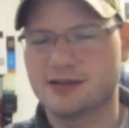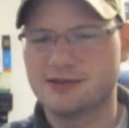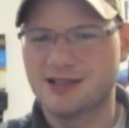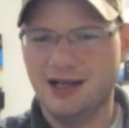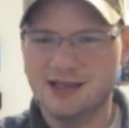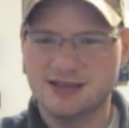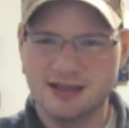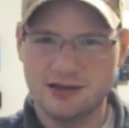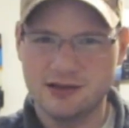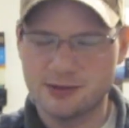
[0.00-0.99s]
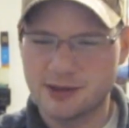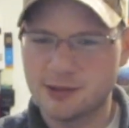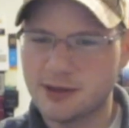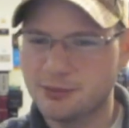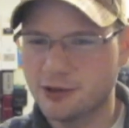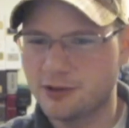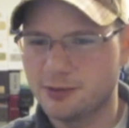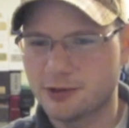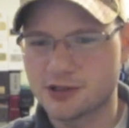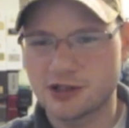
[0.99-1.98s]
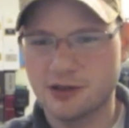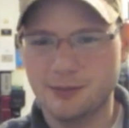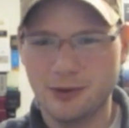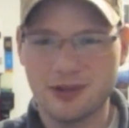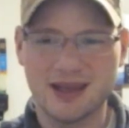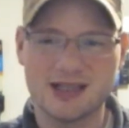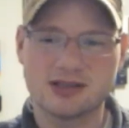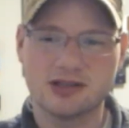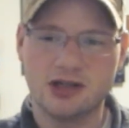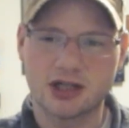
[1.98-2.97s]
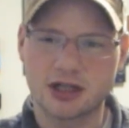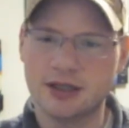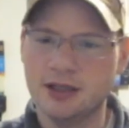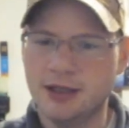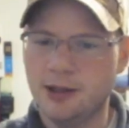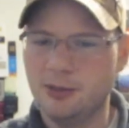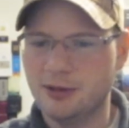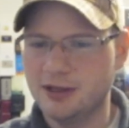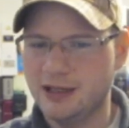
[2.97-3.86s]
I would say Acier Aluminum and Bois de Portugal both last longer, but